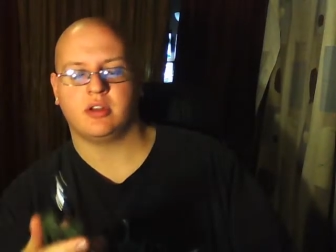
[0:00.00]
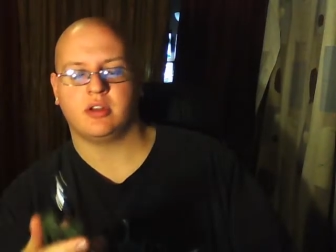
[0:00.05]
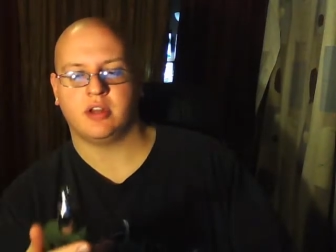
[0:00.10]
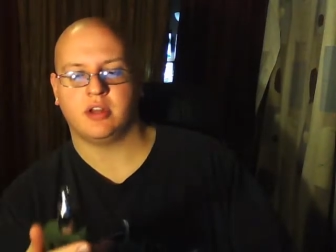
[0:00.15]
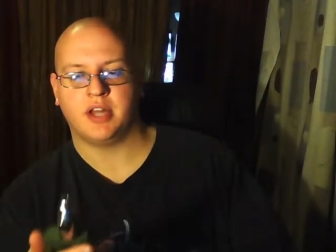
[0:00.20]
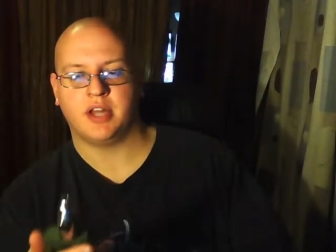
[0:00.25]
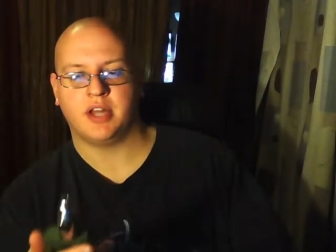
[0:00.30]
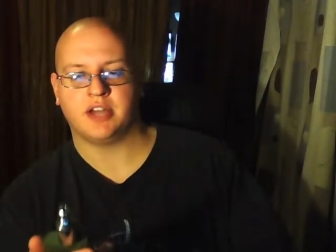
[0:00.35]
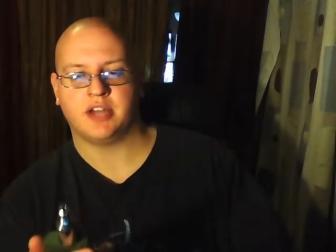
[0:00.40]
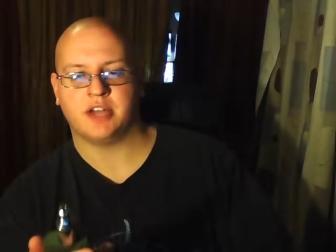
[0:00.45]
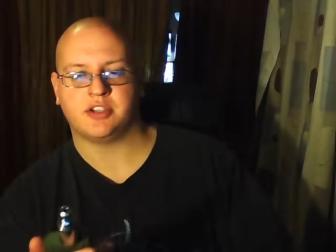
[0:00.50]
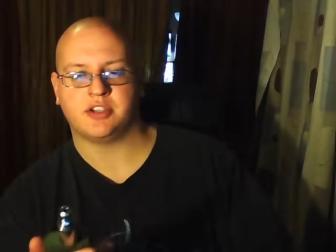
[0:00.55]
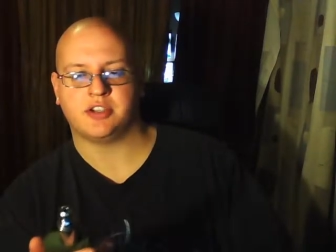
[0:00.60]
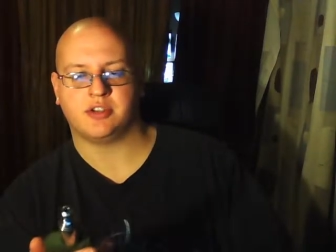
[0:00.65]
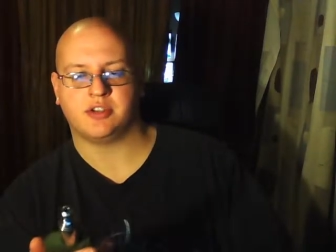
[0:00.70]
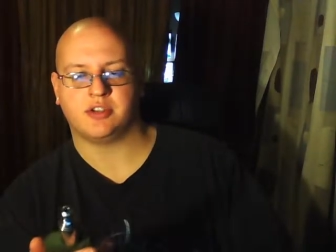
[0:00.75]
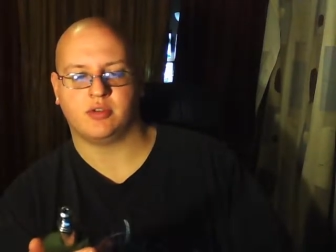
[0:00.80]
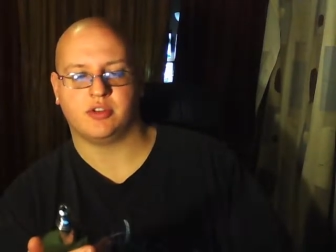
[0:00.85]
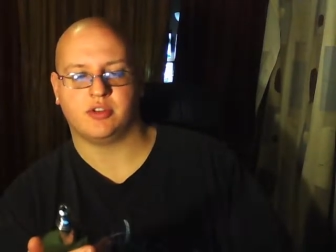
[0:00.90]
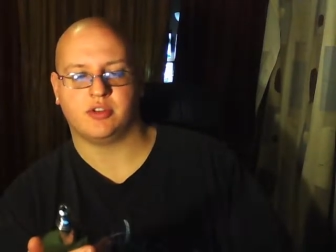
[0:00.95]
and not just
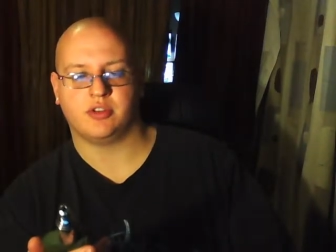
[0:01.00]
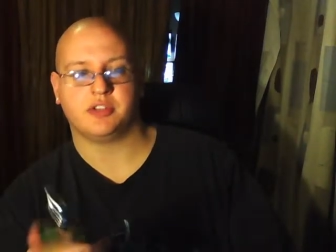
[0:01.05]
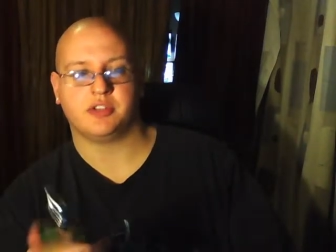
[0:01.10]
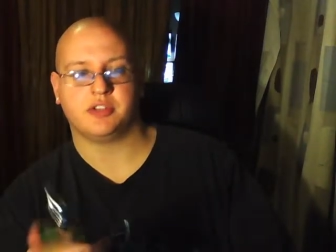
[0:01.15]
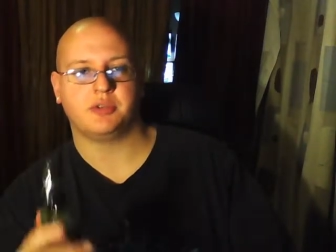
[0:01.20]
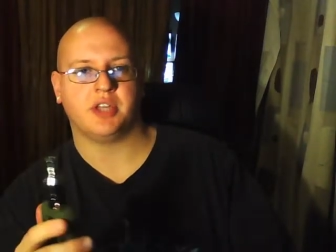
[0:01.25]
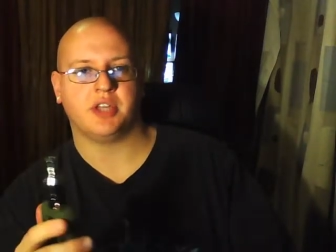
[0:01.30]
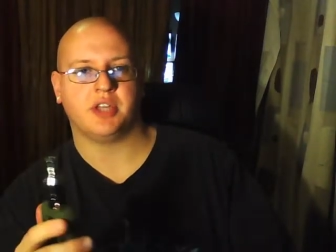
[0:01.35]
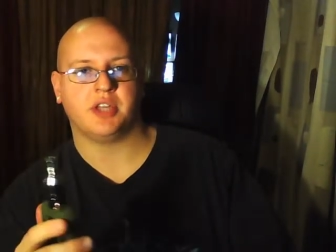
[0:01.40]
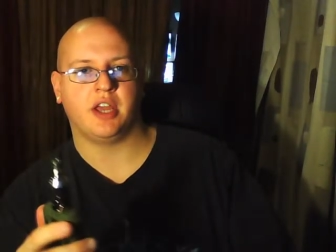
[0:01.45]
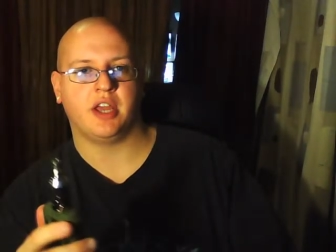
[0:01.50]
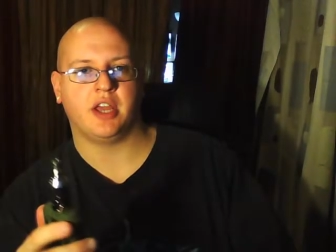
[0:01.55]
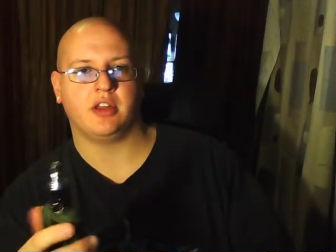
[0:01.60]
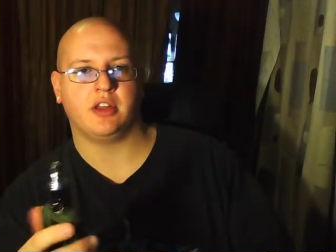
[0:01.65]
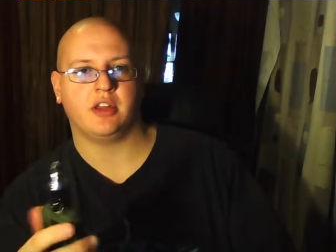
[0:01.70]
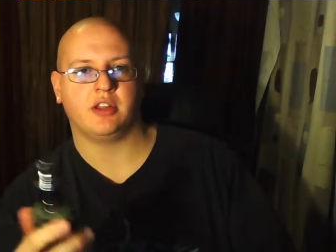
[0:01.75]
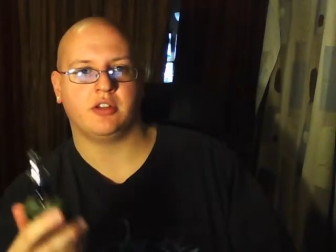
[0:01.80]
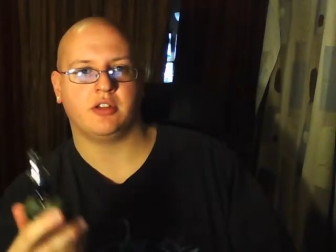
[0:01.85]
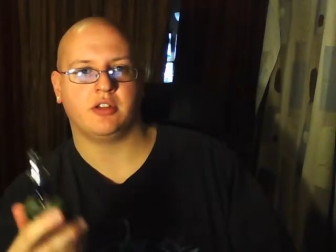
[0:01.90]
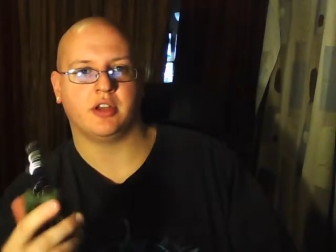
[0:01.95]
an overly sweet candy
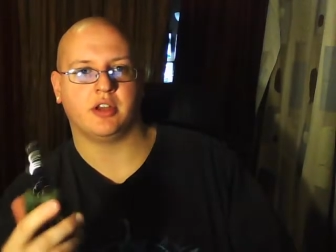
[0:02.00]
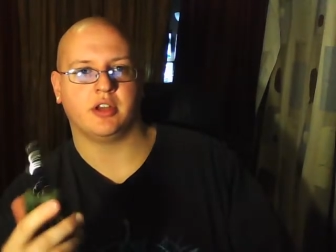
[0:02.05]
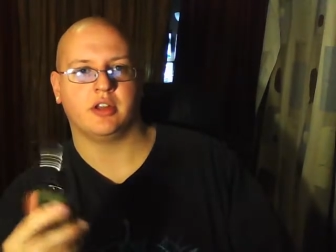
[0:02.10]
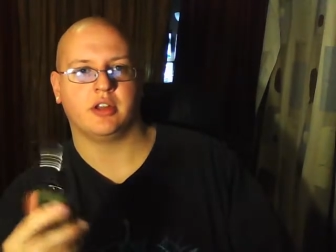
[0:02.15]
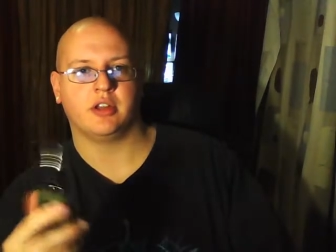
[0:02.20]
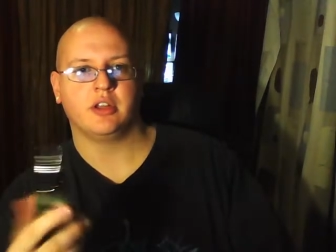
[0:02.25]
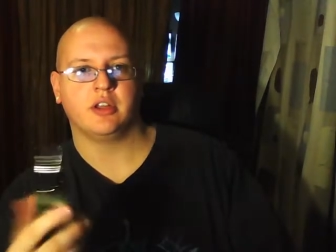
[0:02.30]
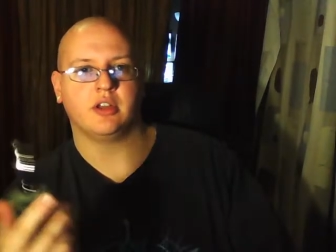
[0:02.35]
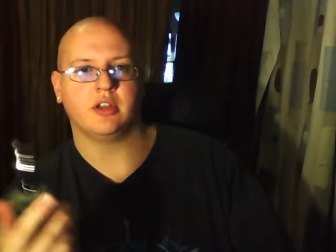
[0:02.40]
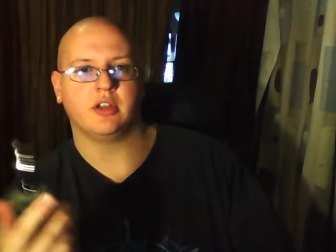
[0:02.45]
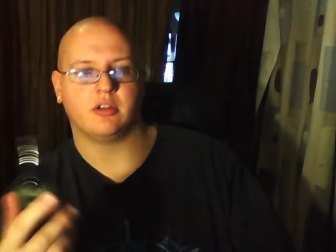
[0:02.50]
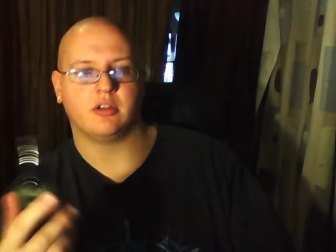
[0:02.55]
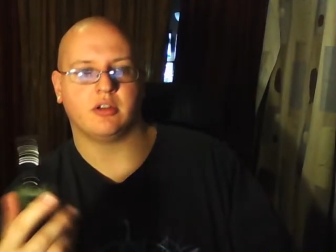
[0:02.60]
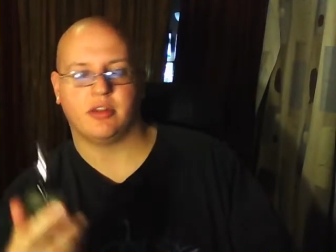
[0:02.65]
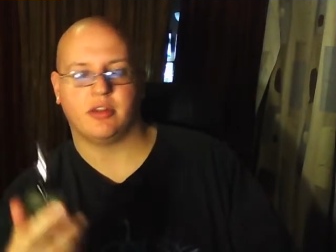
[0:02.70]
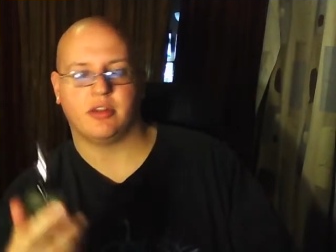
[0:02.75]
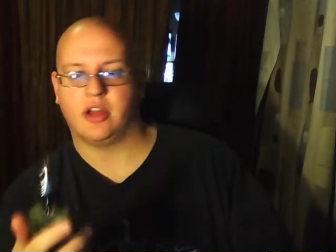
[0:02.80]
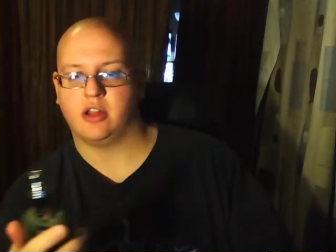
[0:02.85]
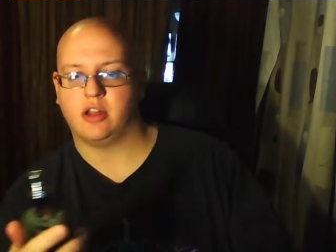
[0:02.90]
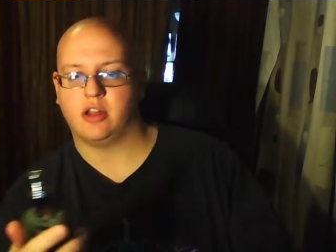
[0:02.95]
that you get
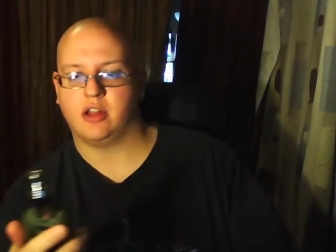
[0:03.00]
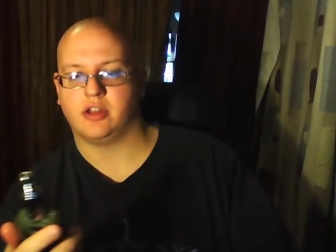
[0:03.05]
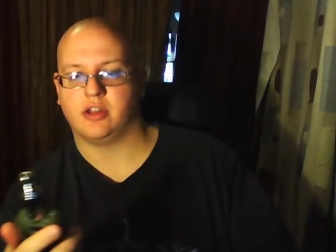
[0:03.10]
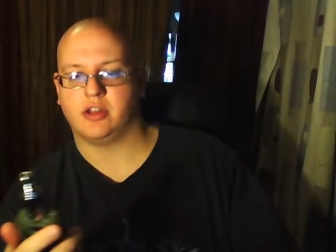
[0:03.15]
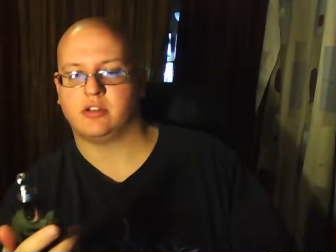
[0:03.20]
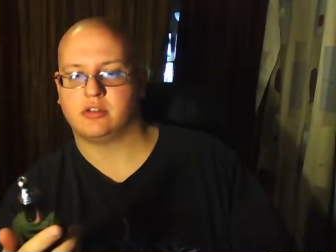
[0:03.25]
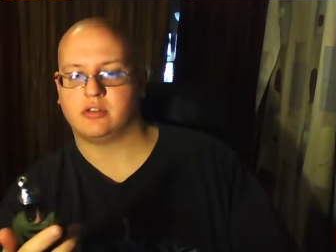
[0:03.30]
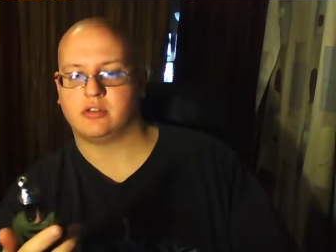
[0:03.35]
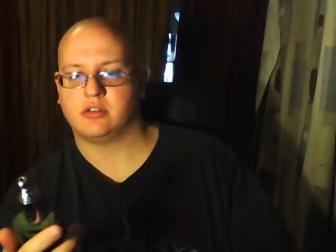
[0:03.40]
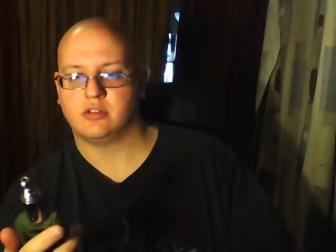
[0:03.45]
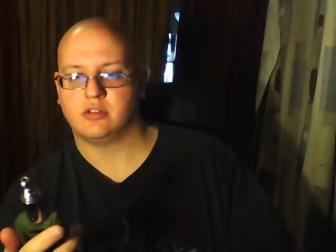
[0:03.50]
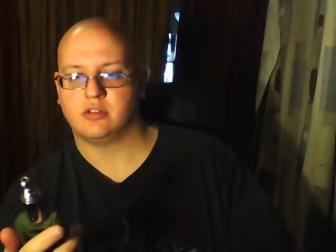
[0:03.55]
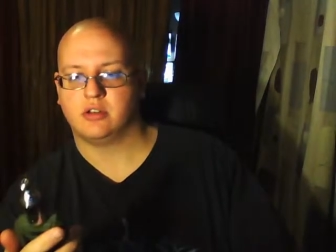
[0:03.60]
around the holidays.